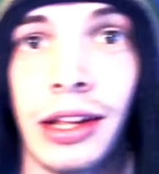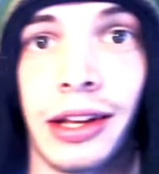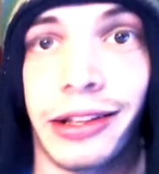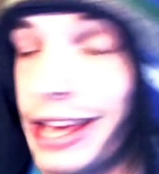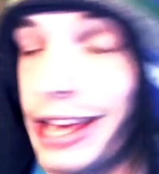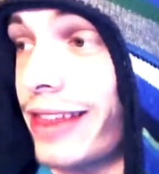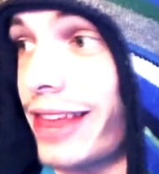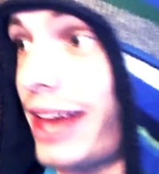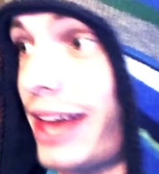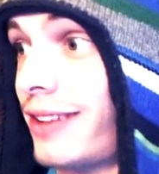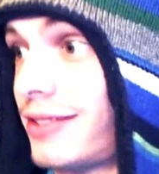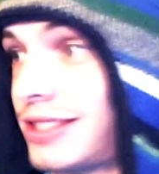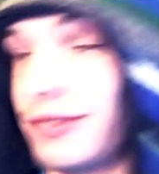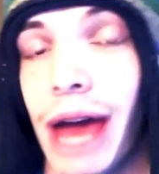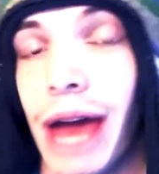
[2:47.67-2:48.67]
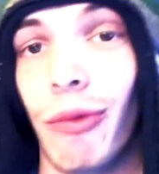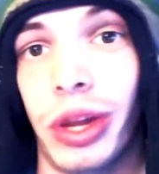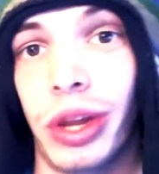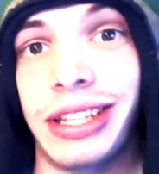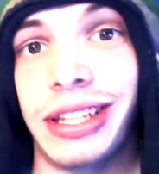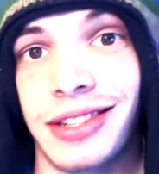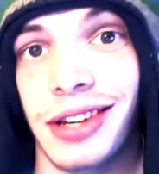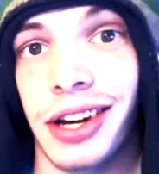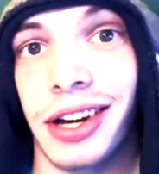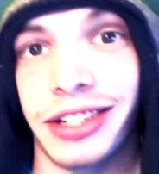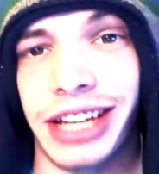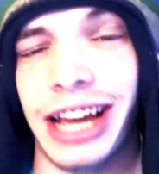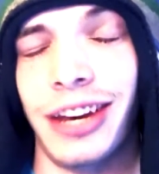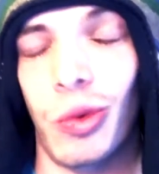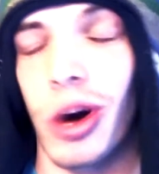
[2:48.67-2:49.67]
Yeah, that really sucked. I had
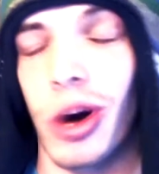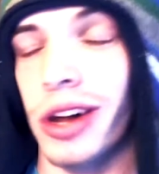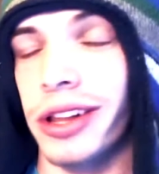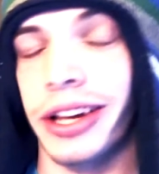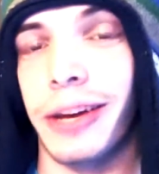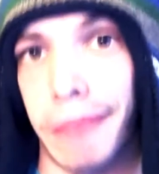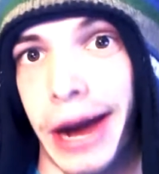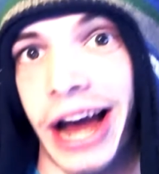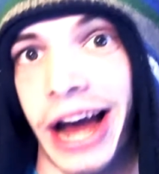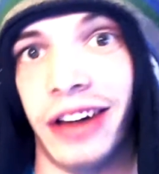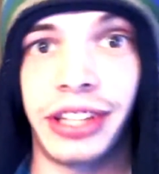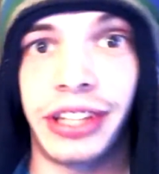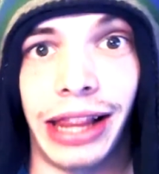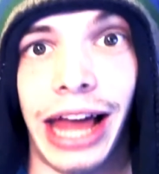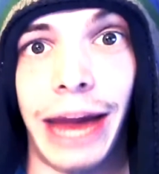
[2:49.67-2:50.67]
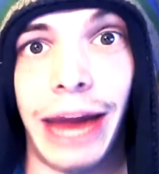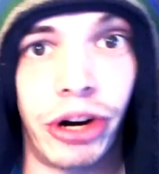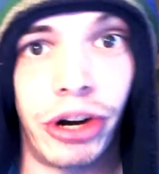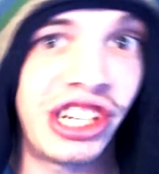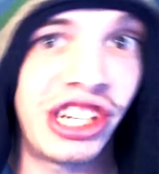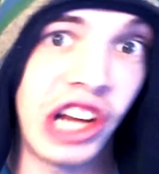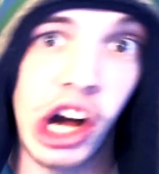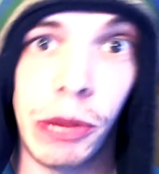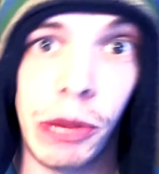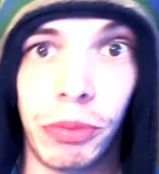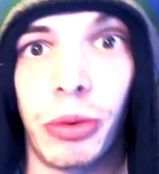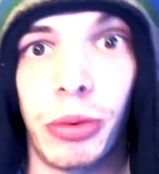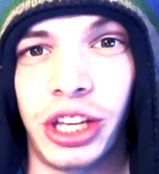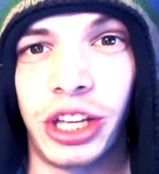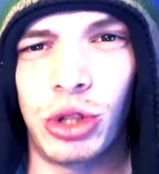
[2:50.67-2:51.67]
to walk like a mile to the library just to upload my
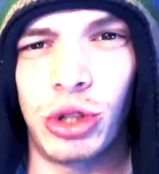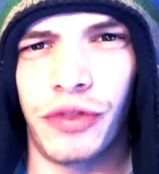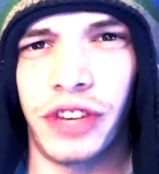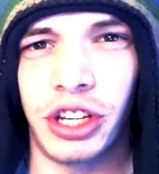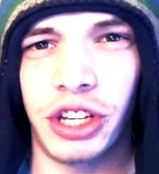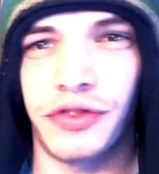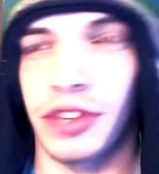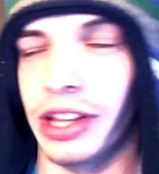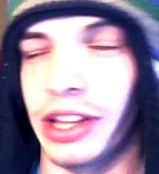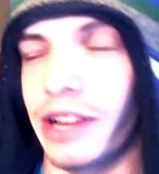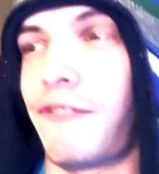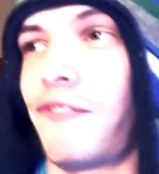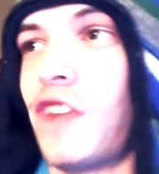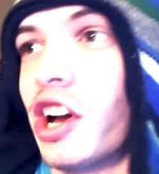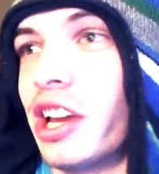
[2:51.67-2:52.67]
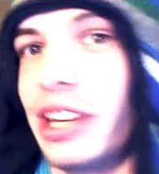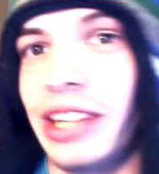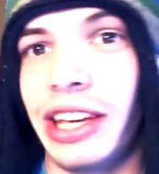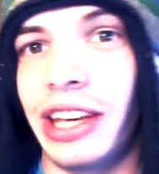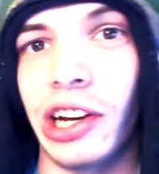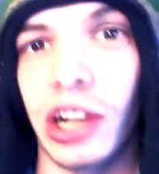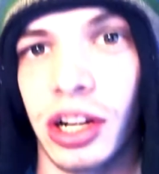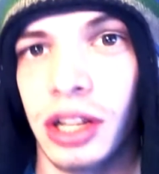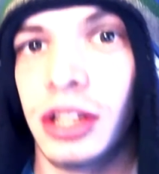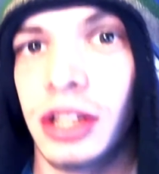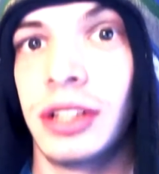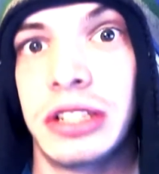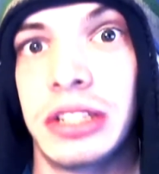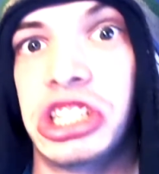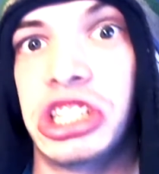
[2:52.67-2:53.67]
YouTube videos for like a fucking year.
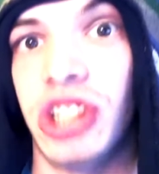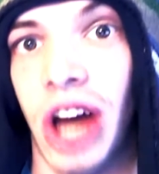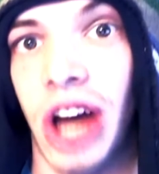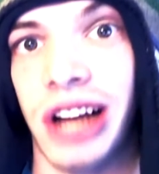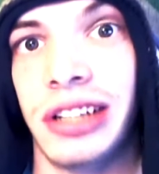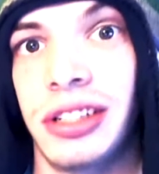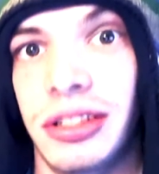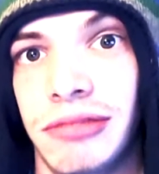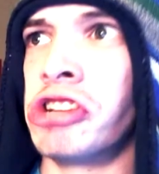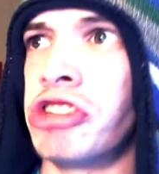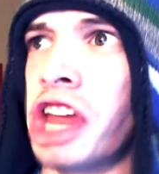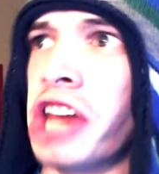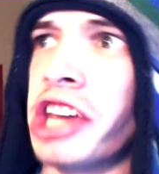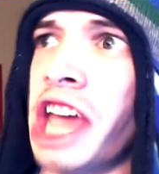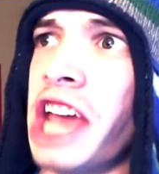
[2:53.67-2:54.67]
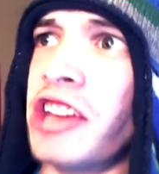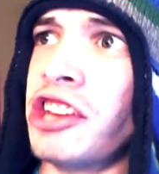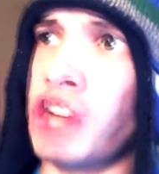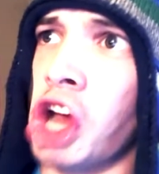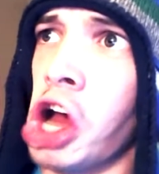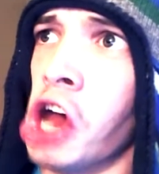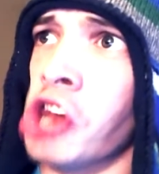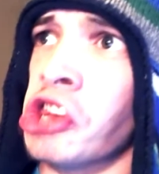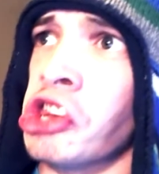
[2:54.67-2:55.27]
Sucked. Dedication!